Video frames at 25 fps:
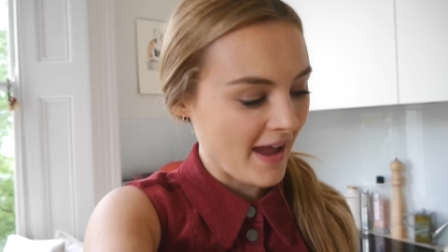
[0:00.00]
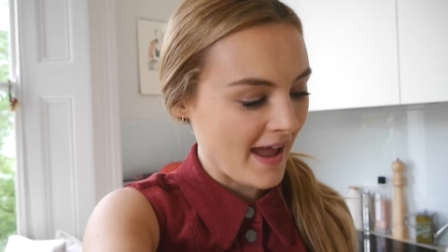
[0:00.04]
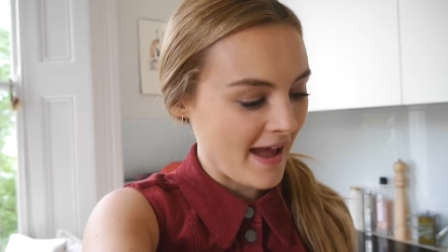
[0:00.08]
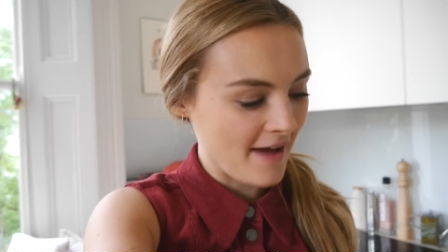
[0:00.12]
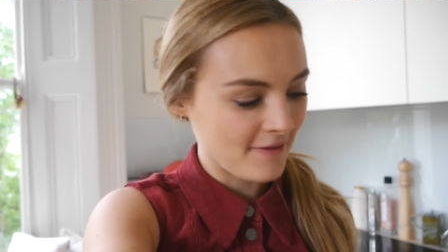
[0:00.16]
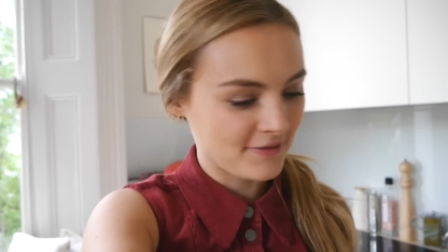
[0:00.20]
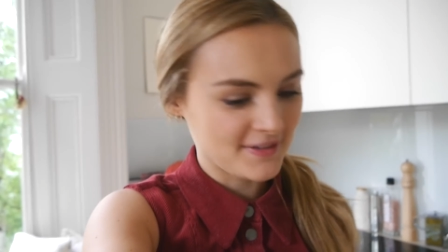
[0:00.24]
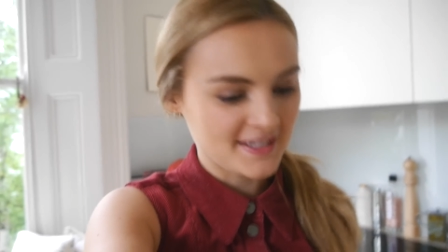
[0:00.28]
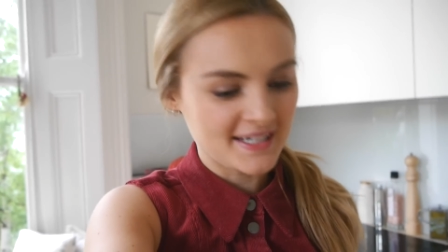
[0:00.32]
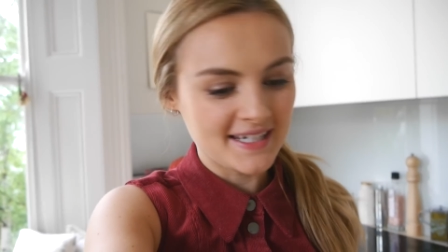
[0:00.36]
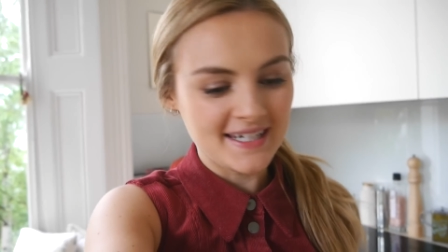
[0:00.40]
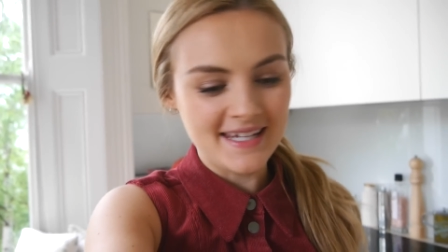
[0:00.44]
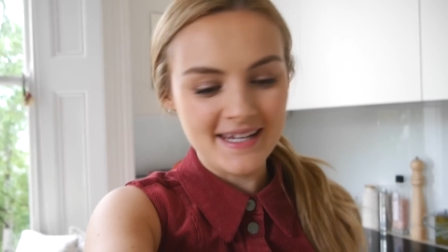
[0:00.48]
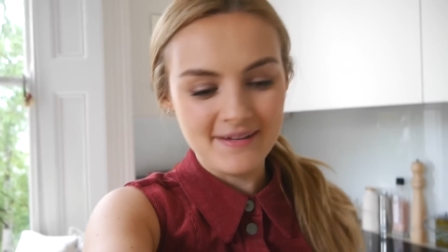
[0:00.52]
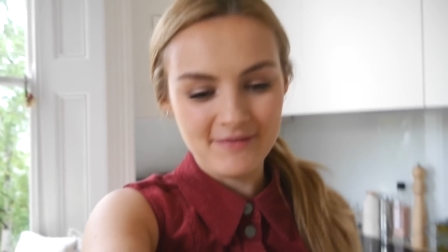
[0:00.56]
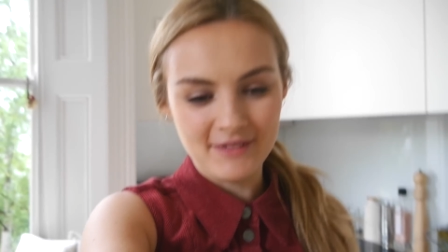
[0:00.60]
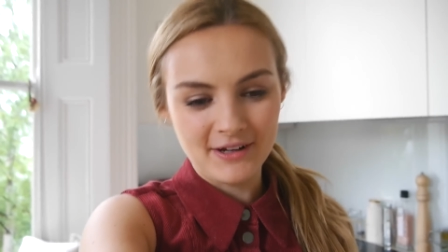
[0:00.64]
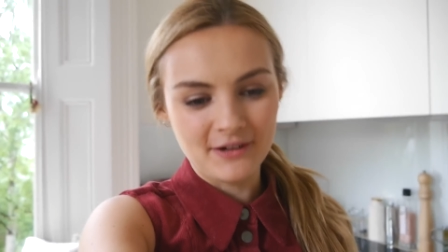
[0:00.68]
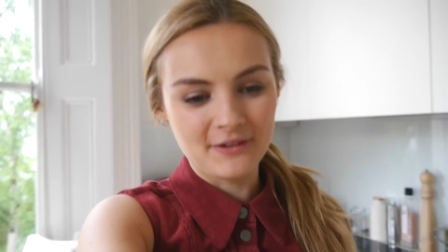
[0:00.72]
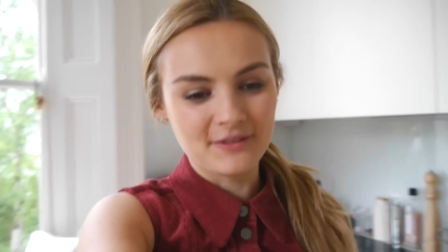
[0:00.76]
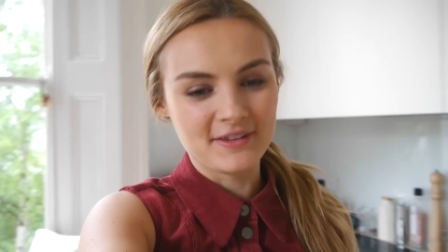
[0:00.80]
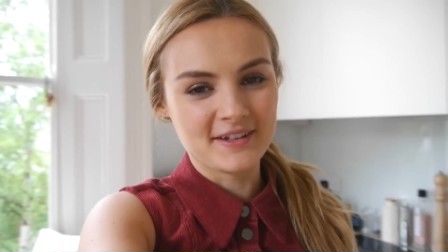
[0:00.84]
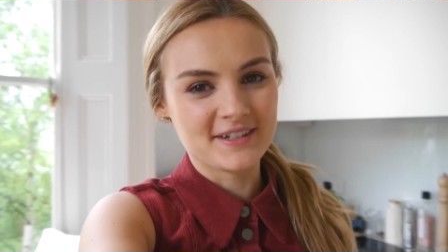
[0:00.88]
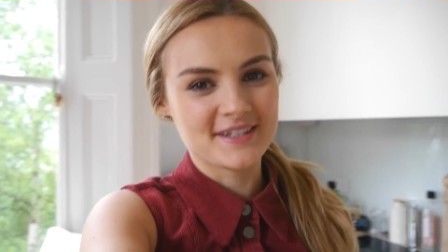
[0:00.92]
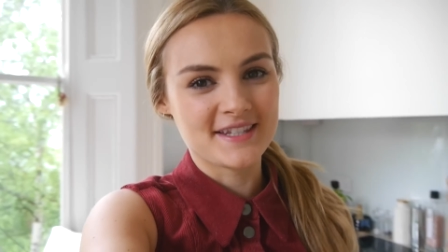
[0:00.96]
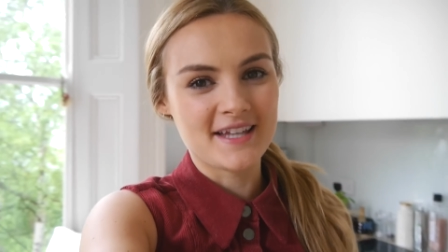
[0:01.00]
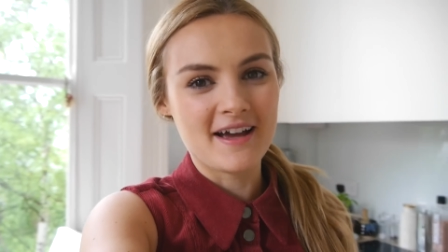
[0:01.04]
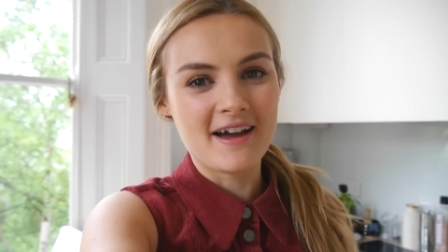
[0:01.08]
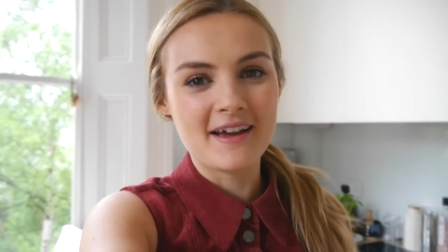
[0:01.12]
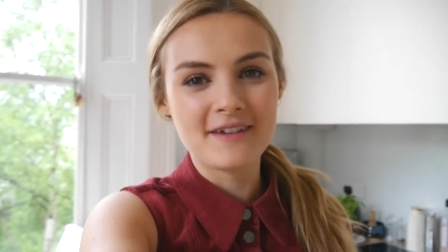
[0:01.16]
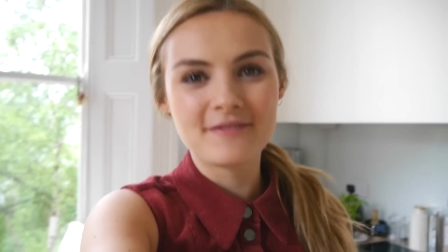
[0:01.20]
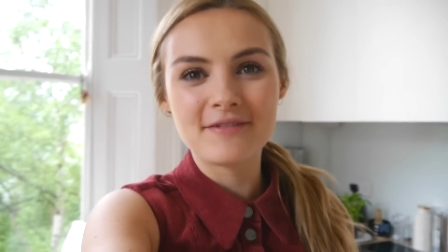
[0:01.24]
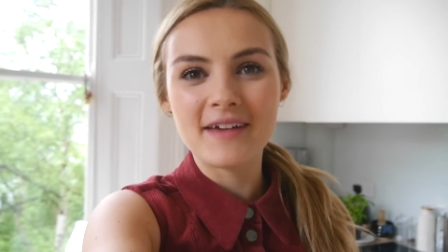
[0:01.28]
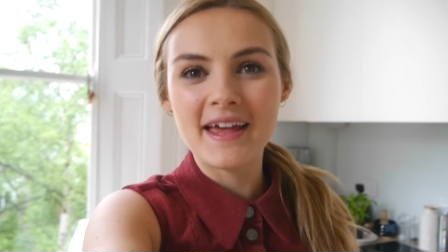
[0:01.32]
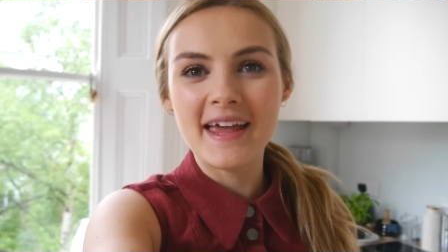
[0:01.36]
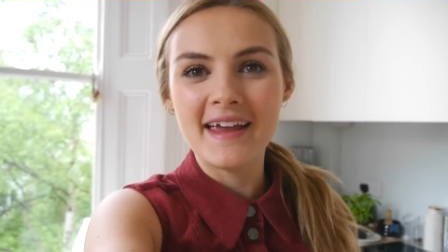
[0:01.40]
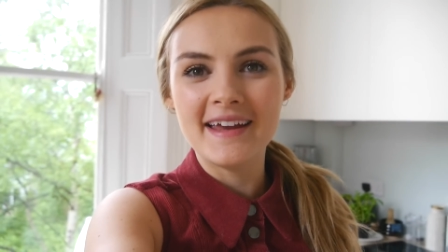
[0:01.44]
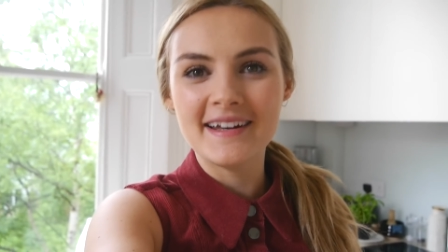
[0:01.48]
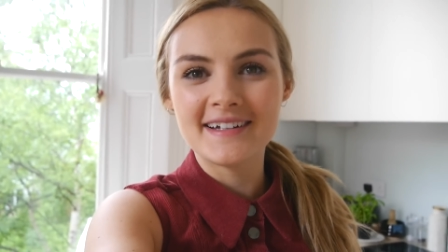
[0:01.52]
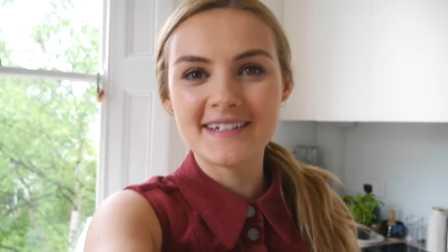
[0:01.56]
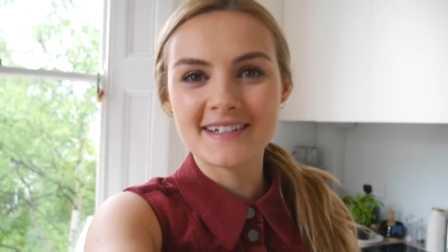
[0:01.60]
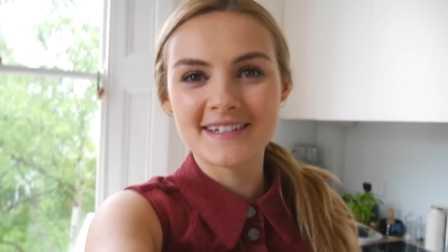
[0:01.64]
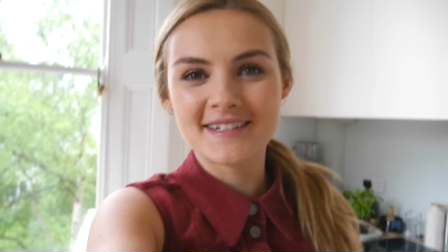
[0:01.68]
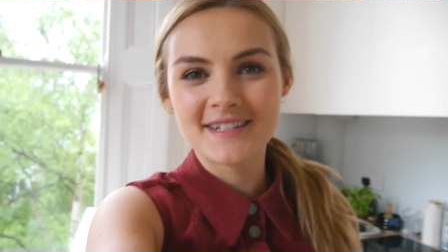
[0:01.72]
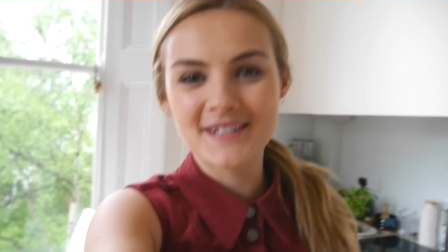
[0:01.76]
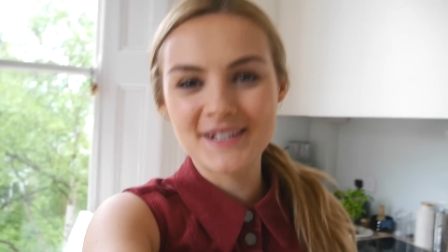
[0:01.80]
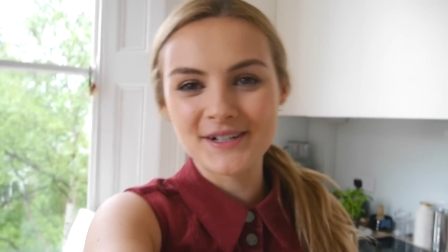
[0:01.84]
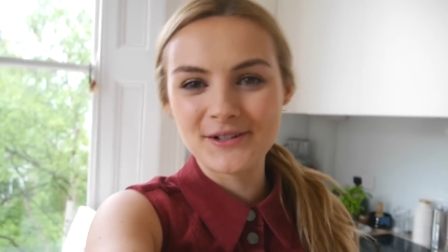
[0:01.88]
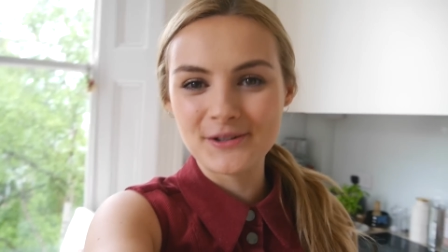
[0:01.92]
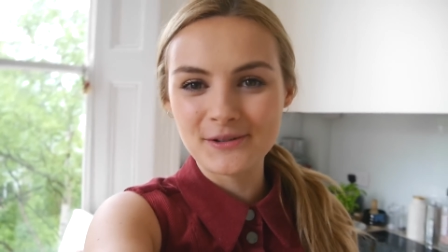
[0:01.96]
I have to leave it on the side for
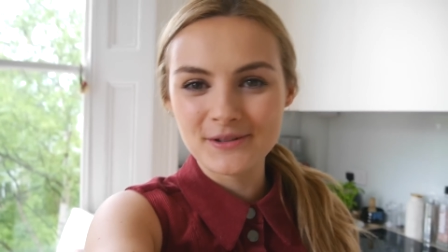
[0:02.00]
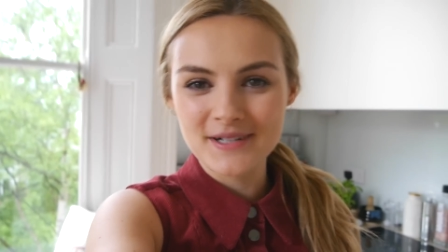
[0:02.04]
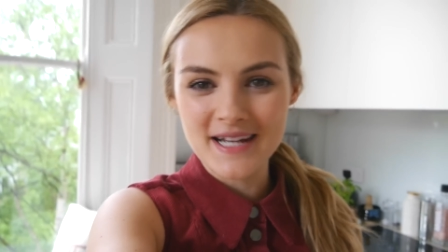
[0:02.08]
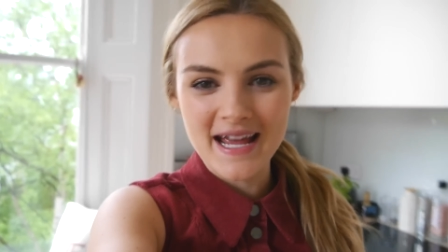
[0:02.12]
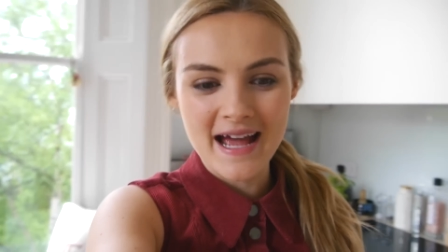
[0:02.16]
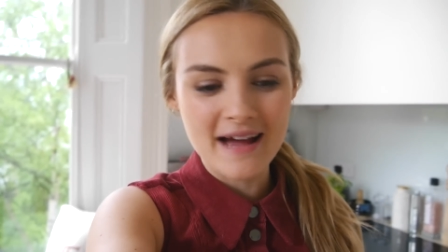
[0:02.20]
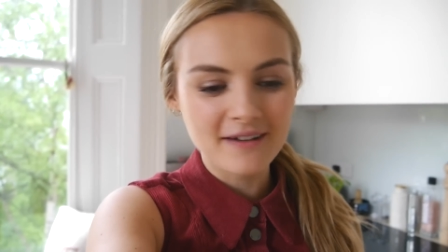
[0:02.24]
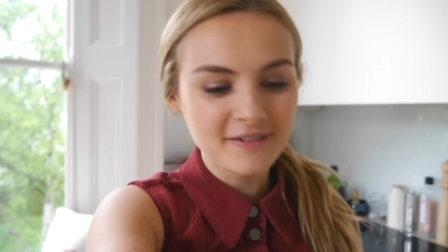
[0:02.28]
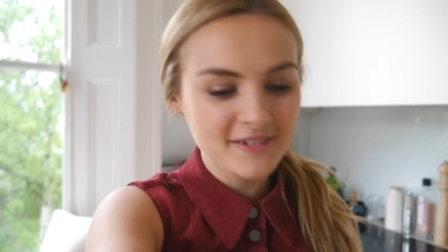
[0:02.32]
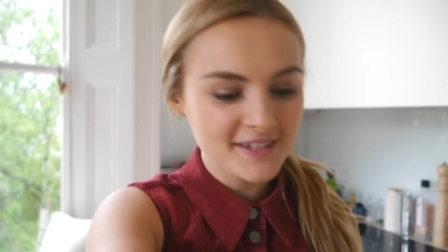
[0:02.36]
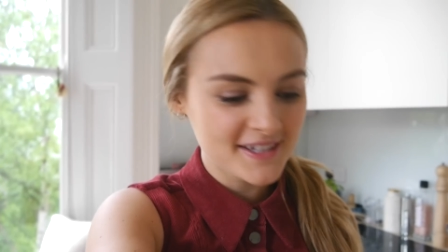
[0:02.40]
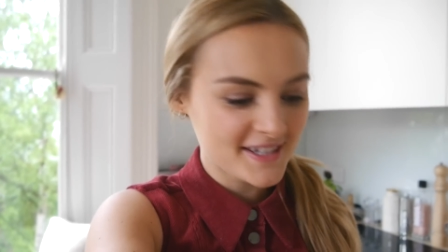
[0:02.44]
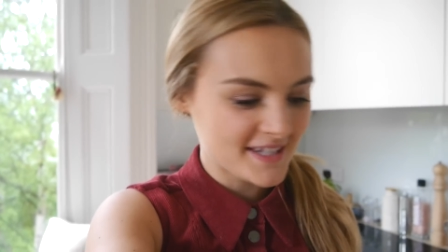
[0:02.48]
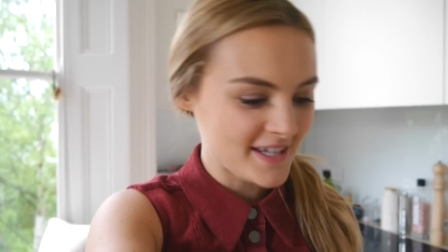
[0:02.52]
ages to cool down.